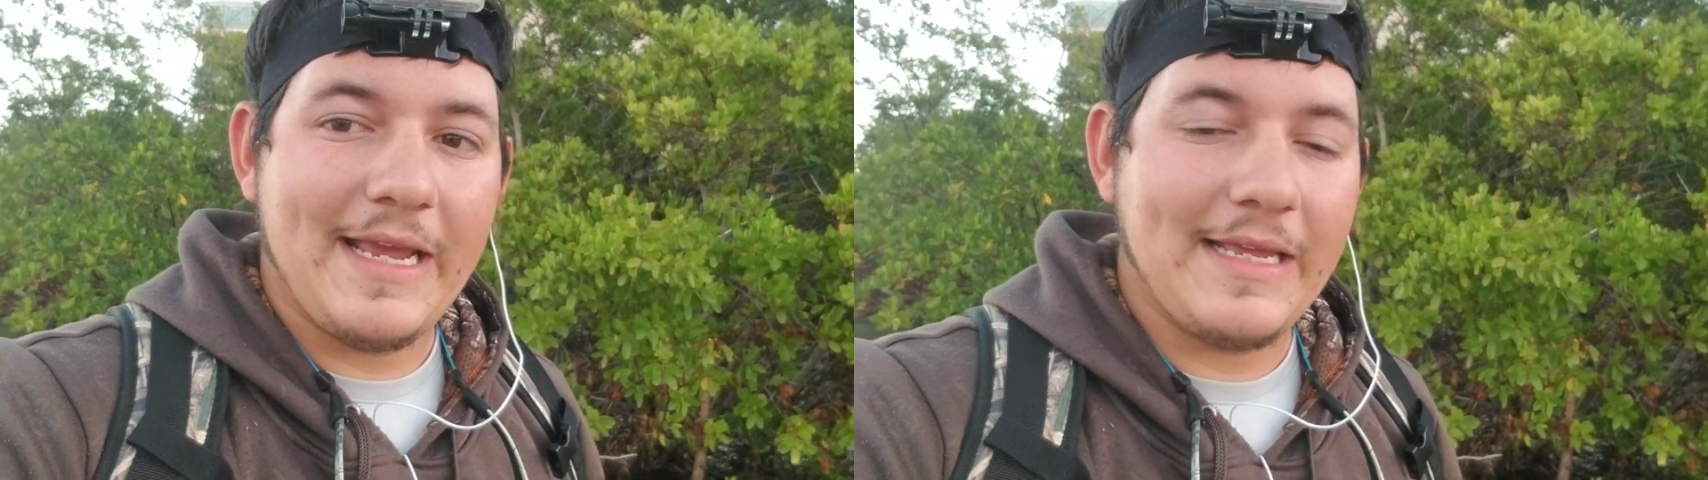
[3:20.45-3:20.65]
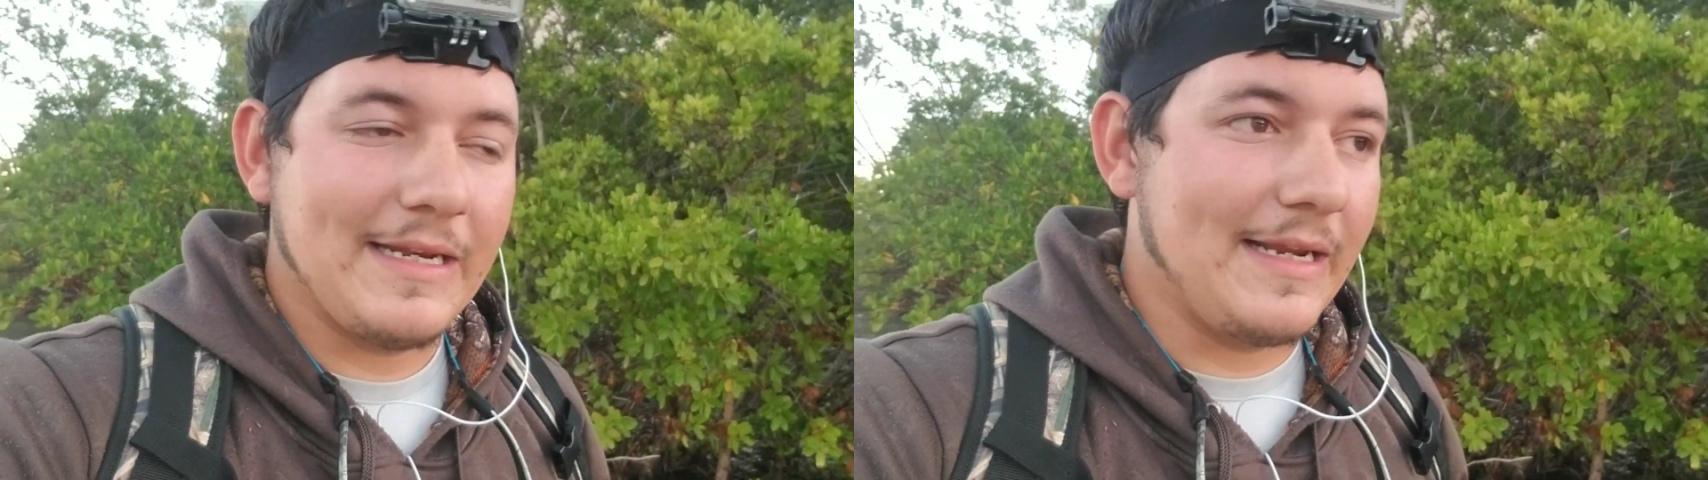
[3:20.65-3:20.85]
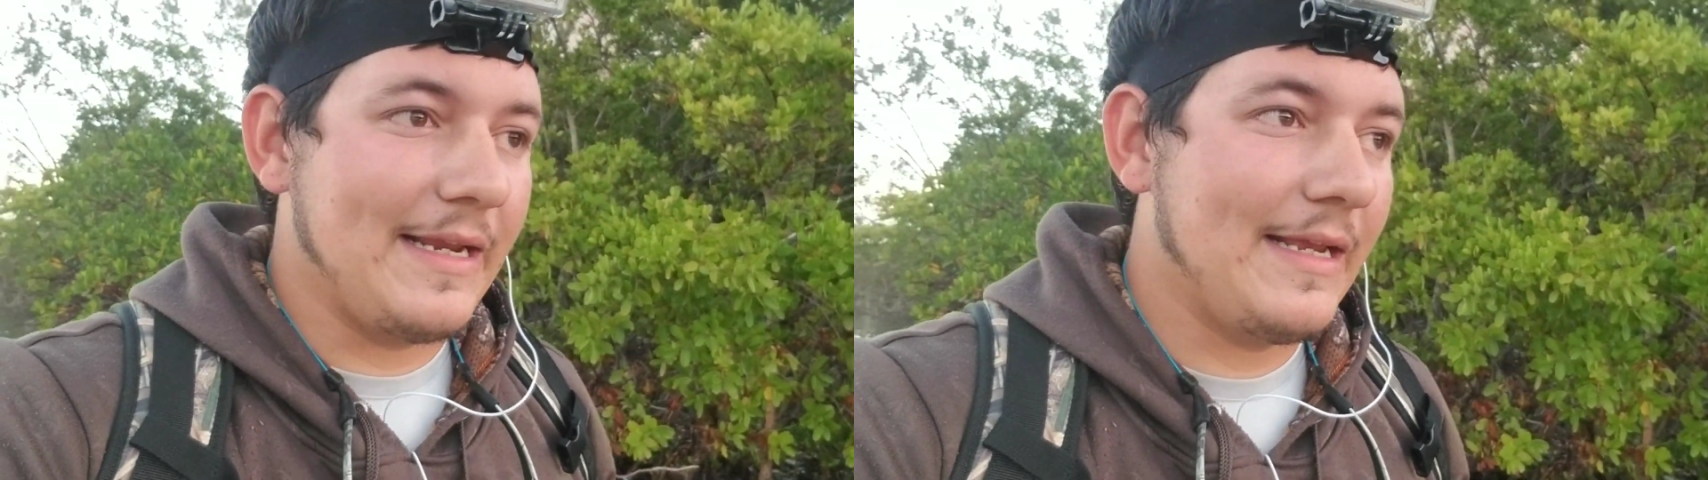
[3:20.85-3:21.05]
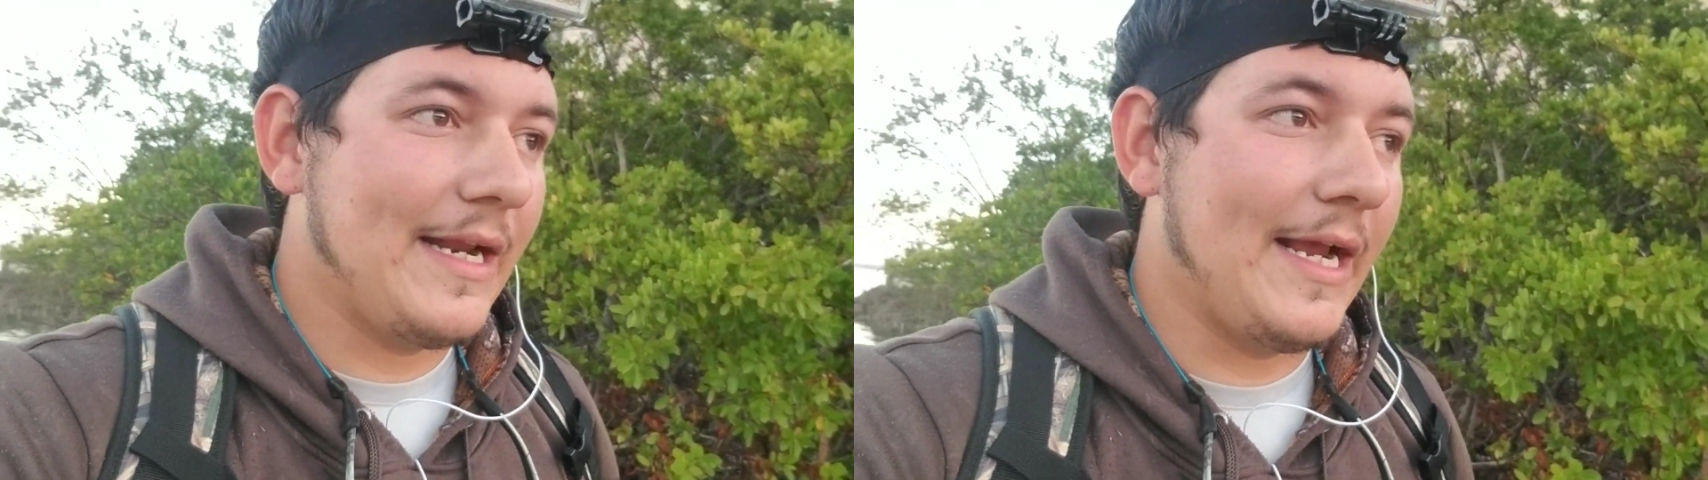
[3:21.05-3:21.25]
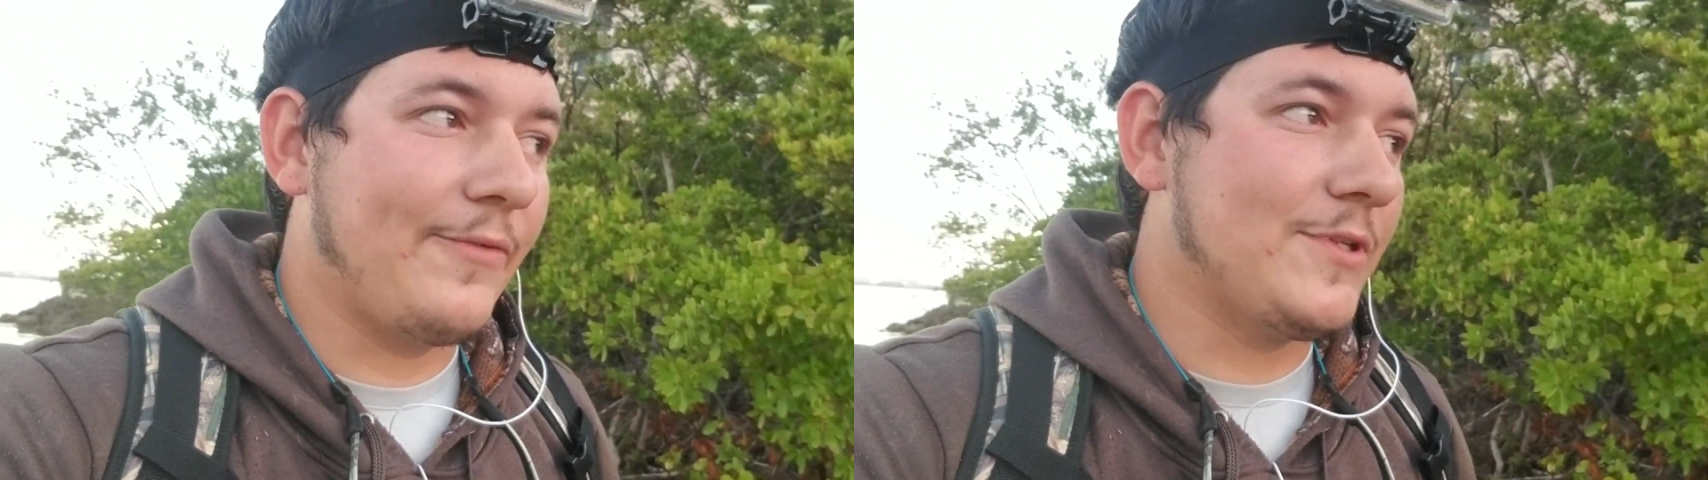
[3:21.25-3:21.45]
and I
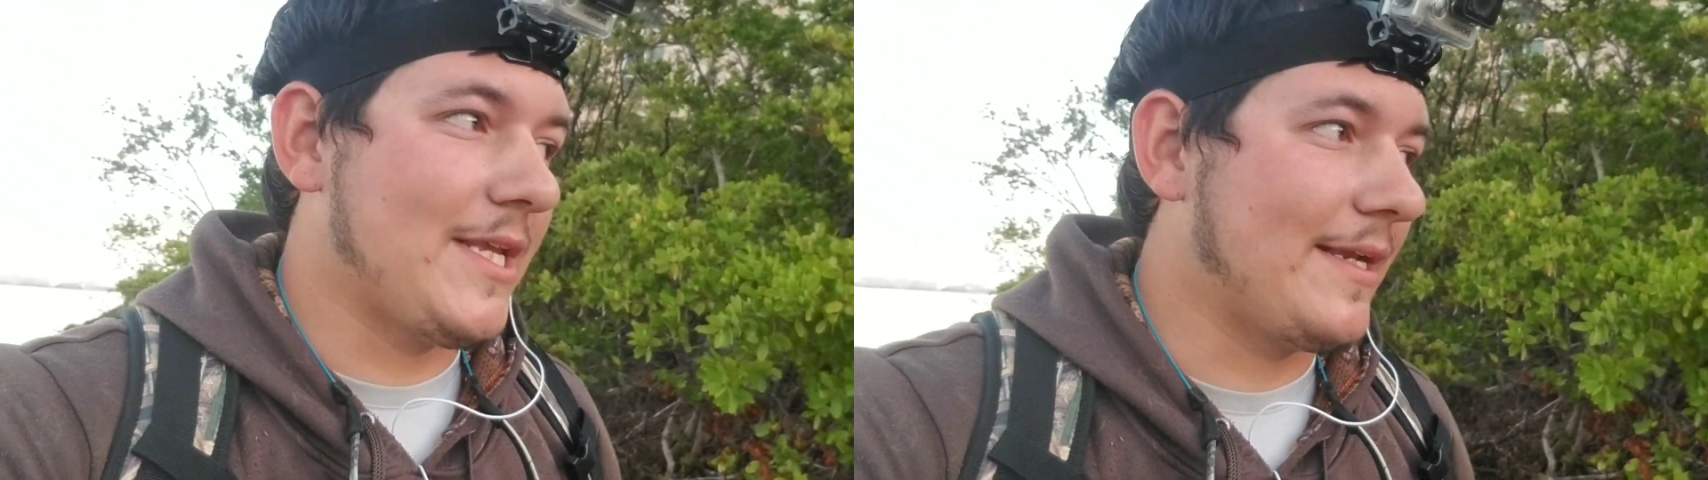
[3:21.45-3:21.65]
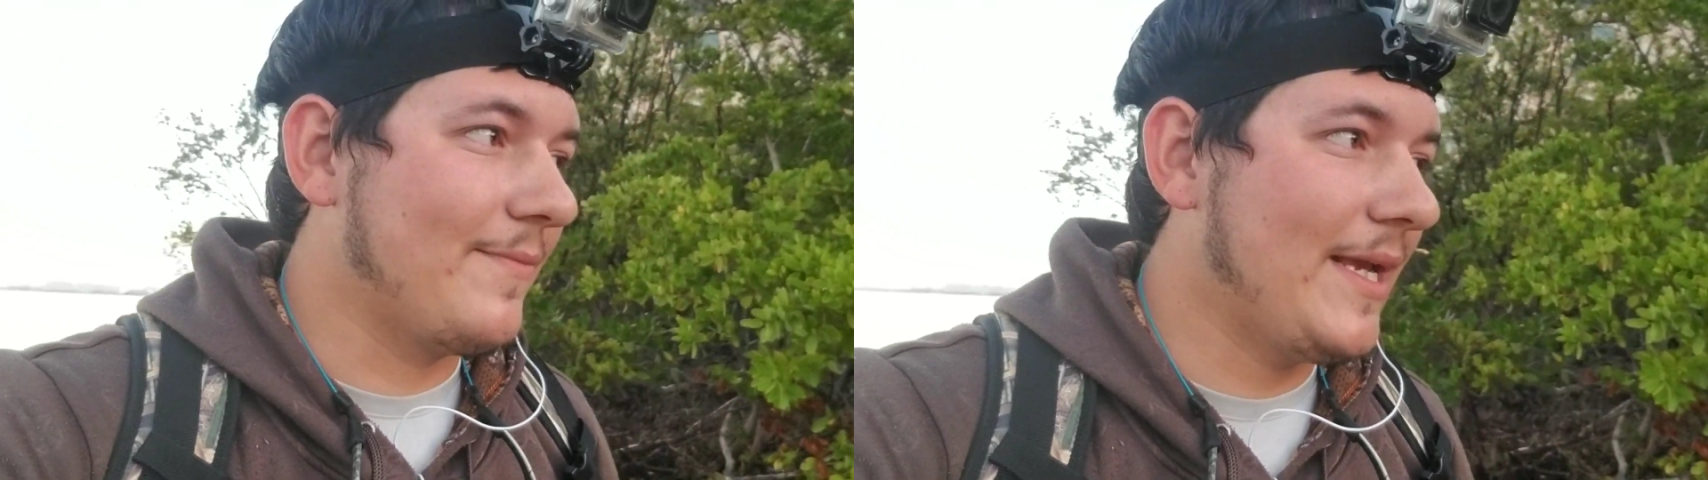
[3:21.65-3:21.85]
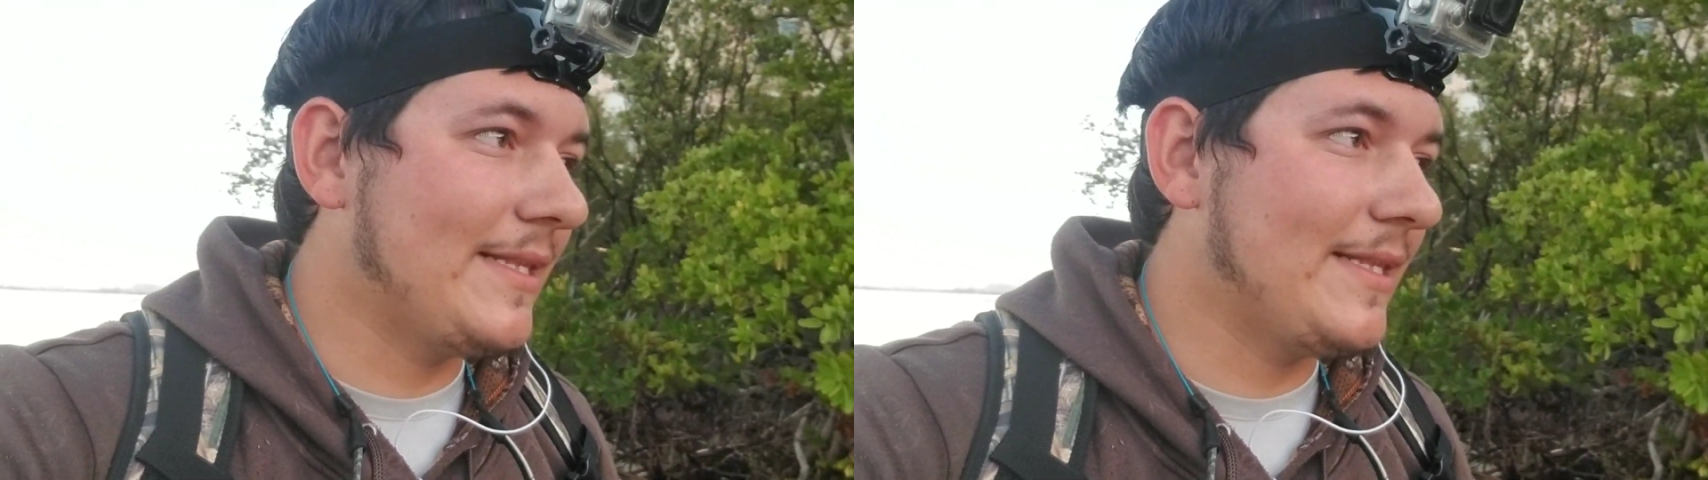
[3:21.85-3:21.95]
was like, man,